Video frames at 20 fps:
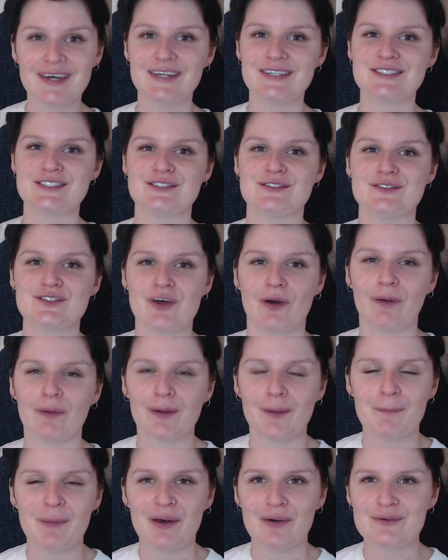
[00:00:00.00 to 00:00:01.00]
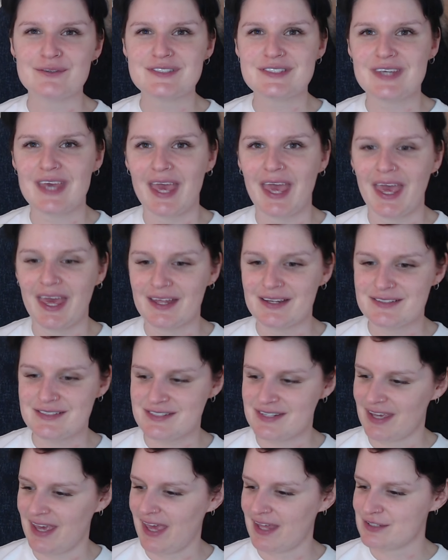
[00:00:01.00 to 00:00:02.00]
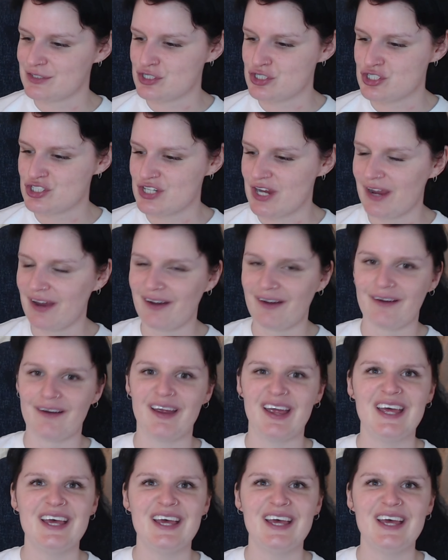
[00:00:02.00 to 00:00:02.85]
to talk about and share.